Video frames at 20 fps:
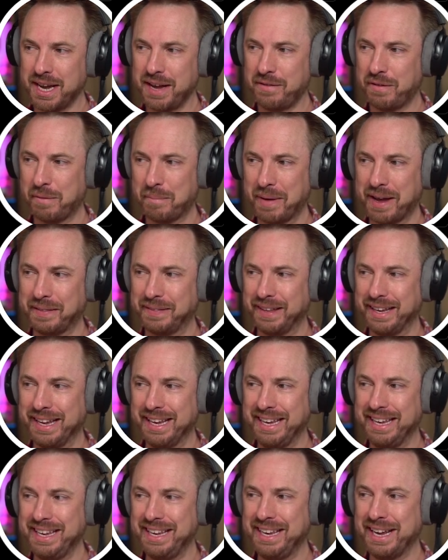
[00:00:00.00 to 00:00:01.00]
If it made the
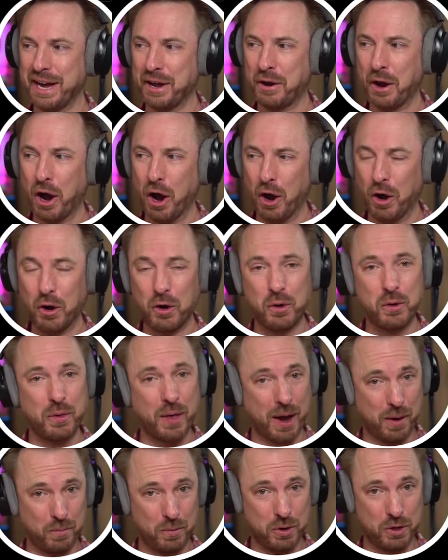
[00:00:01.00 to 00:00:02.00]
E and O,
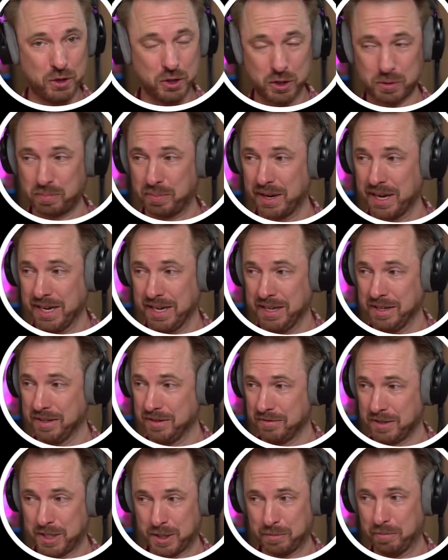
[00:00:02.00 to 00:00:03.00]
that would just be
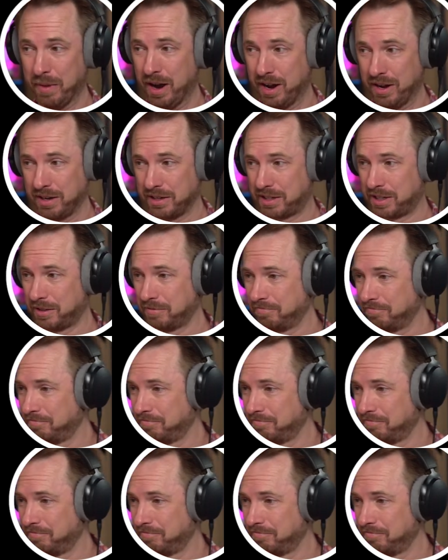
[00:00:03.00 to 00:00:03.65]
smart.